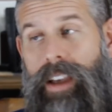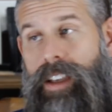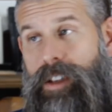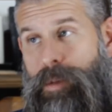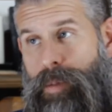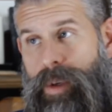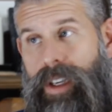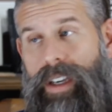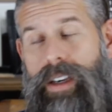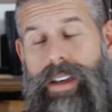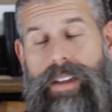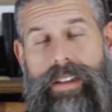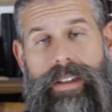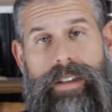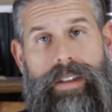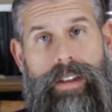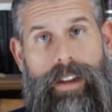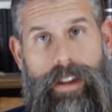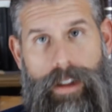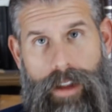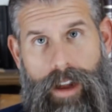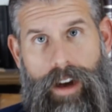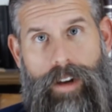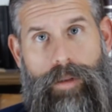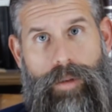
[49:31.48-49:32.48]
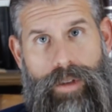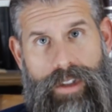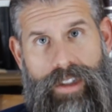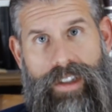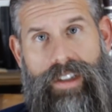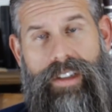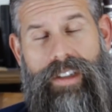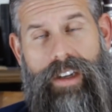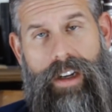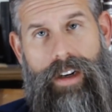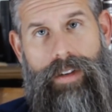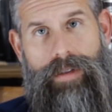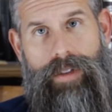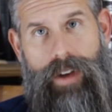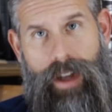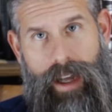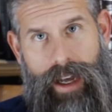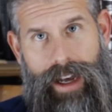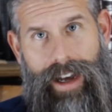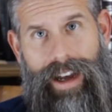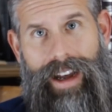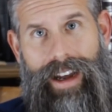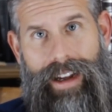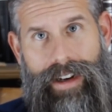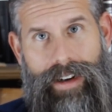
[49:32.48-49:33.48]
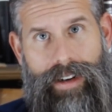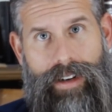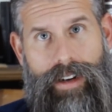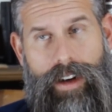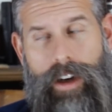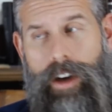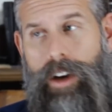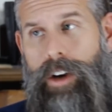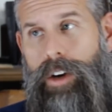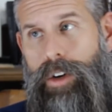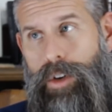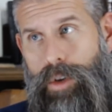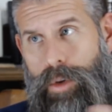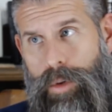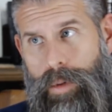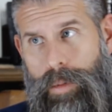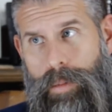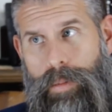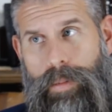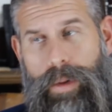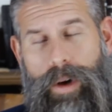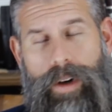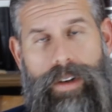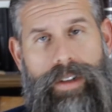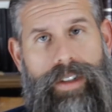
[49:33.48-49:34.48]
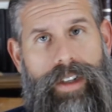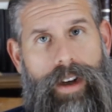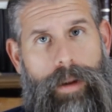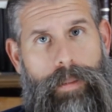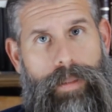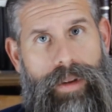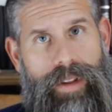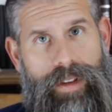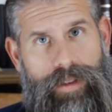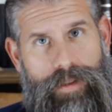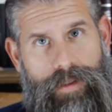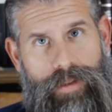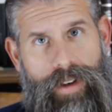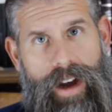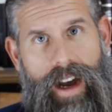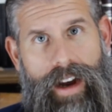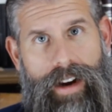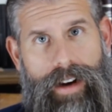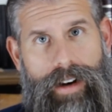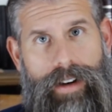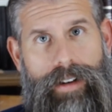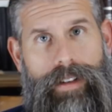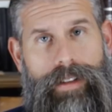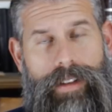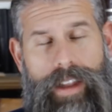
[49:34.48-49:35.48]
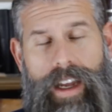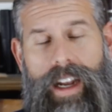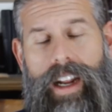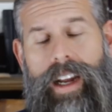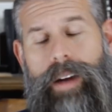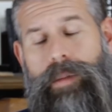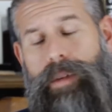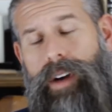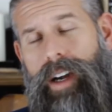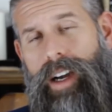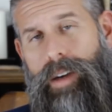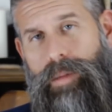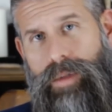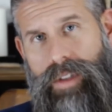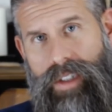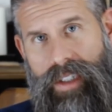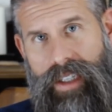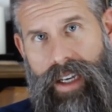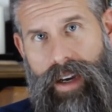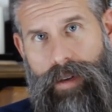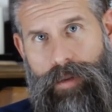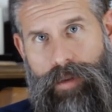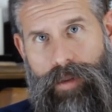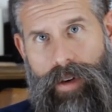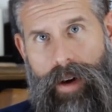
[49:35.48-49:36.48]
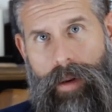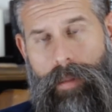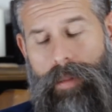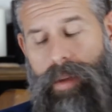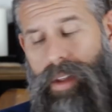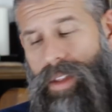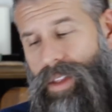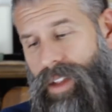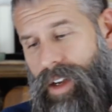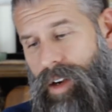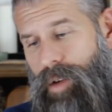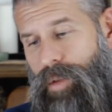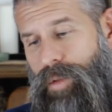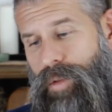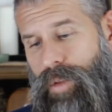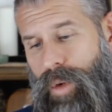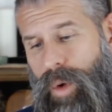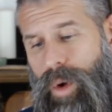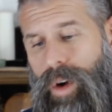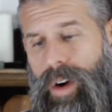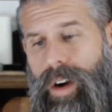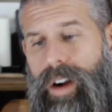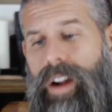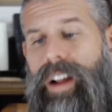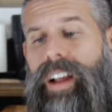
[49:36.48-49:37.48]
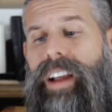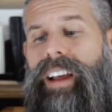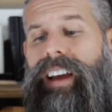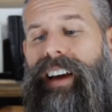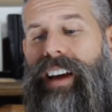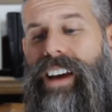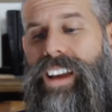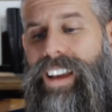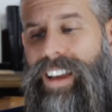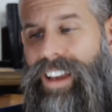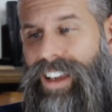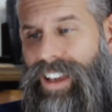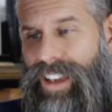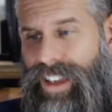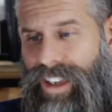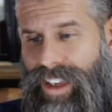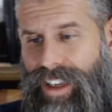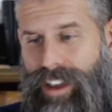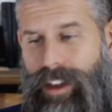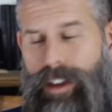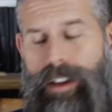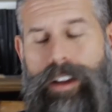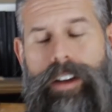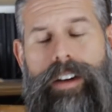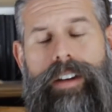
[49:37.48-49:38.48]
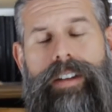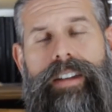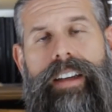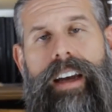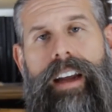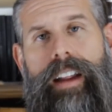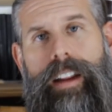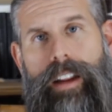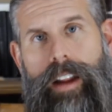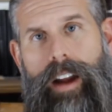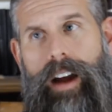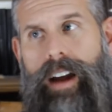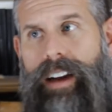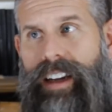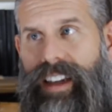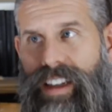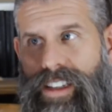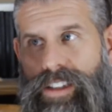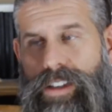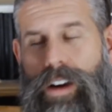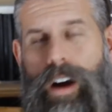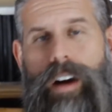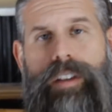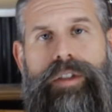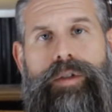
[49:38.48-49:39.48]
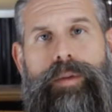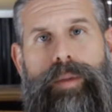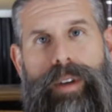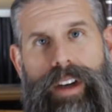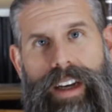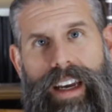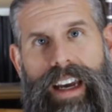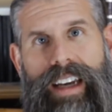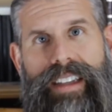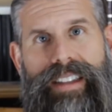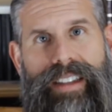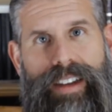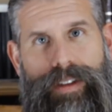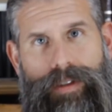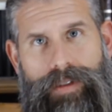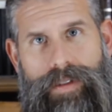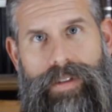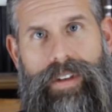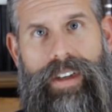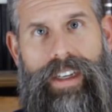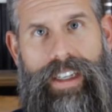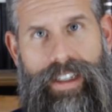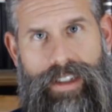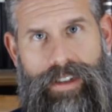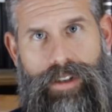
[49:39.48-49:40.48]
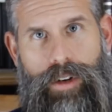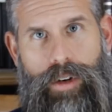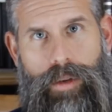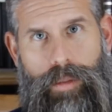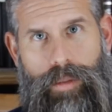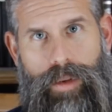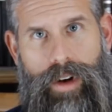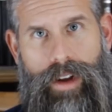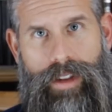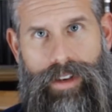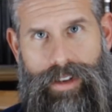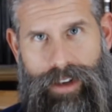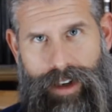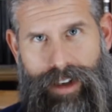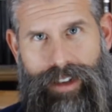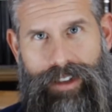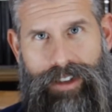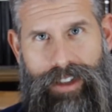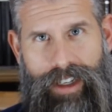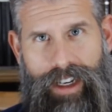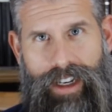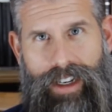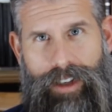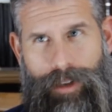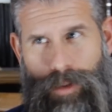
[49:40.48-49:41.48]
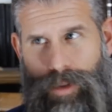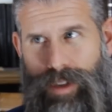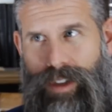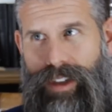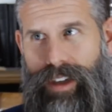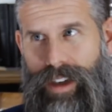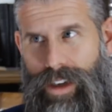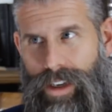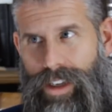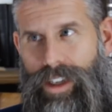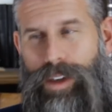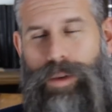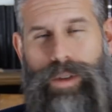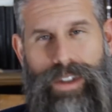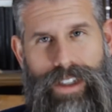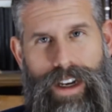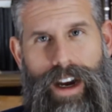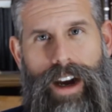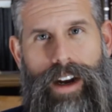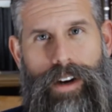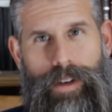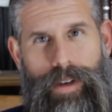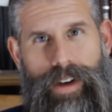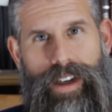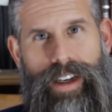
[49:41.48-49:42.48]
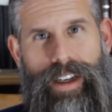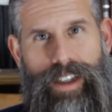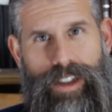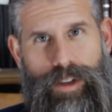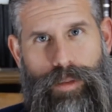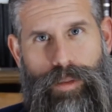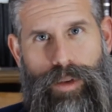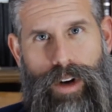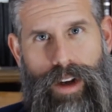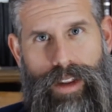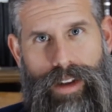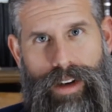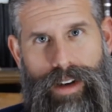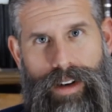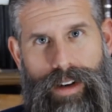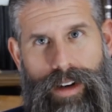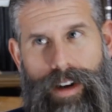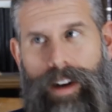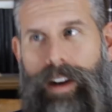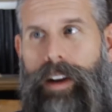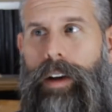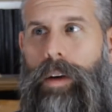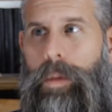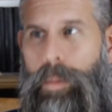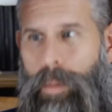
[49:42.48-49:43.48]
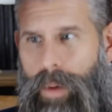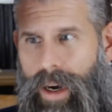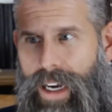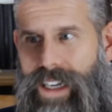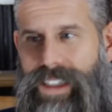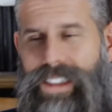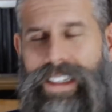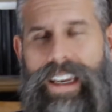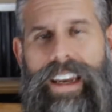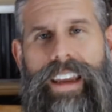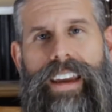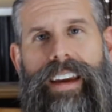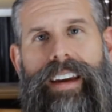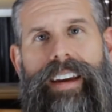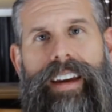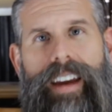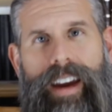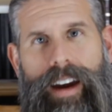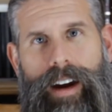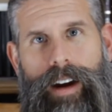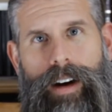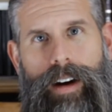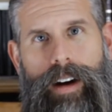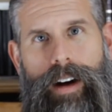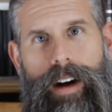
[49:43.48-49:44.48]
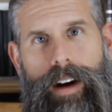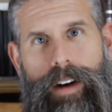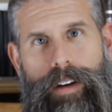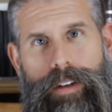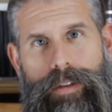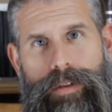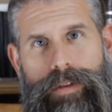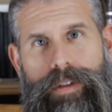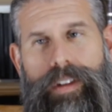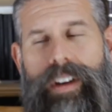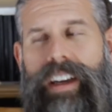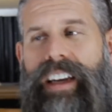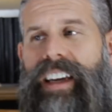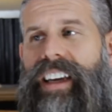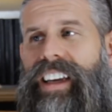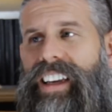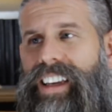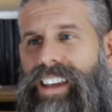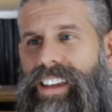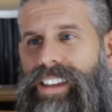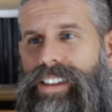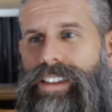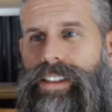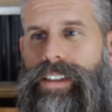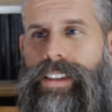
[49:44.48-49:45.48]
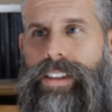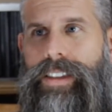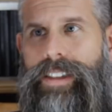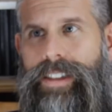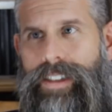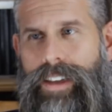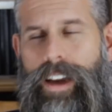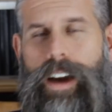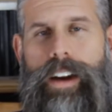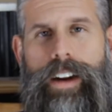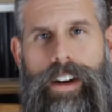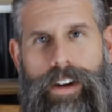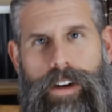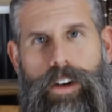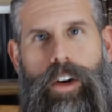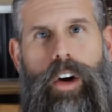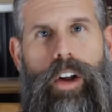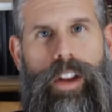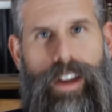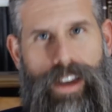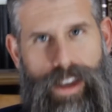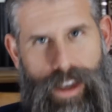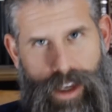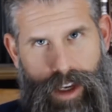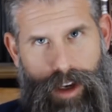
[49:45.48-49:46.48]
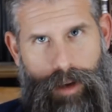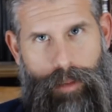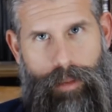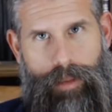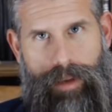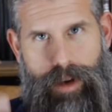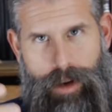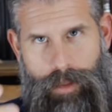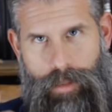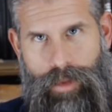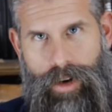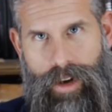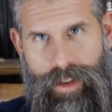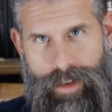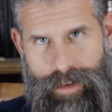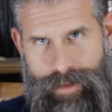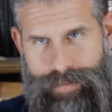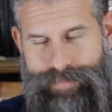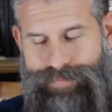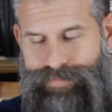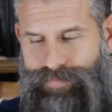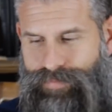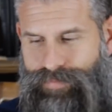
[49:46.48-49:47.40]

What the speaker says: is because Lot was a son of Haran who burnt up in the fire that Abraham was saved from. And therefore, he looked at Lot, his offspring, as if his own brother. You understand? He was honoring his brother by taking care of his son and calling him a brother.